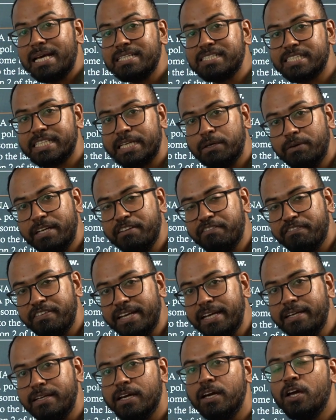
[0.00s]
as newly
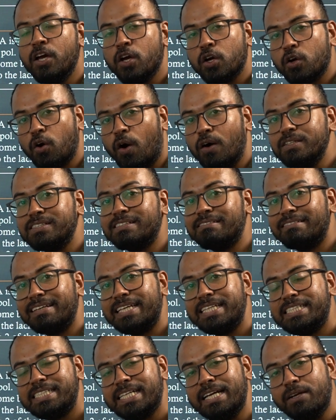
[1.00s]
freed? Because
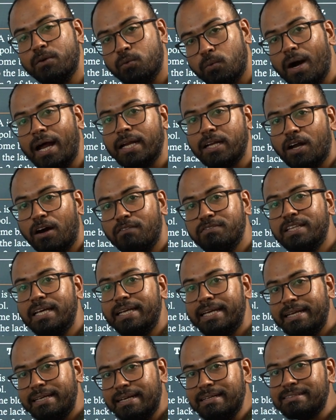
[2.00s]
region 1 of the
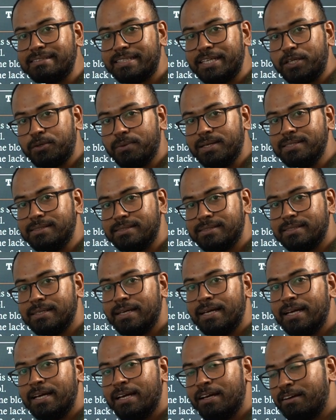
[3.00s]
leader sequence
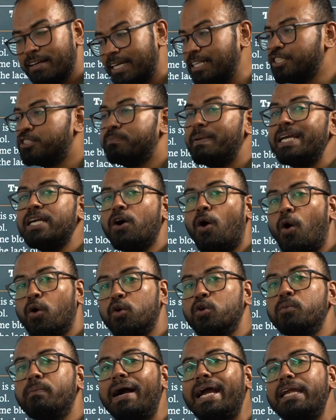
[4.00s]
is being
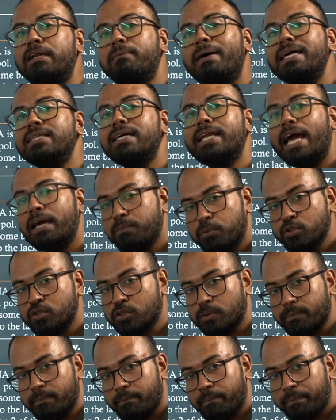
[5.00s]
occupied by the
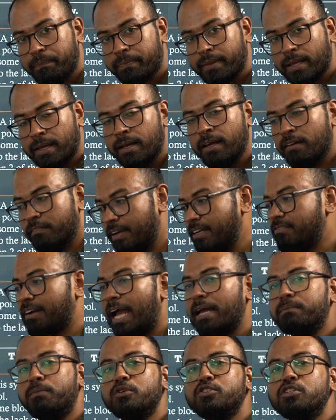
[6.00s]
ribosome. When
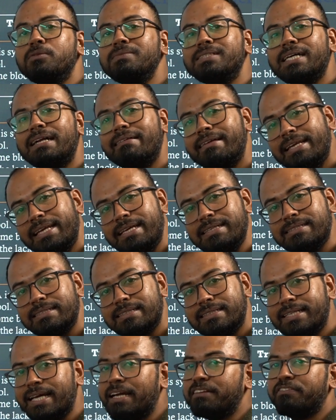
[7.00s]
ribosomes are
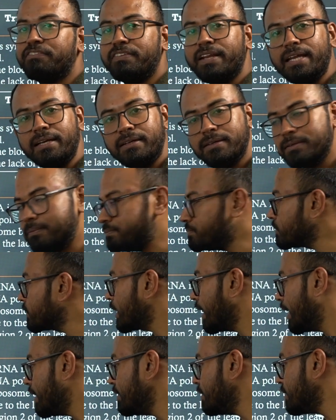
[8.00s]
released, they are freed.
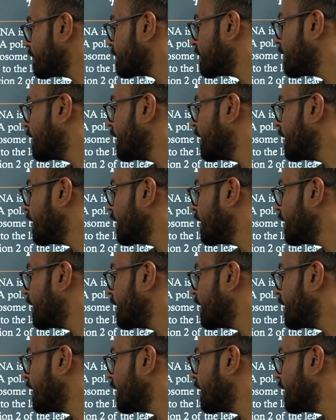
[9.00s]
Hence,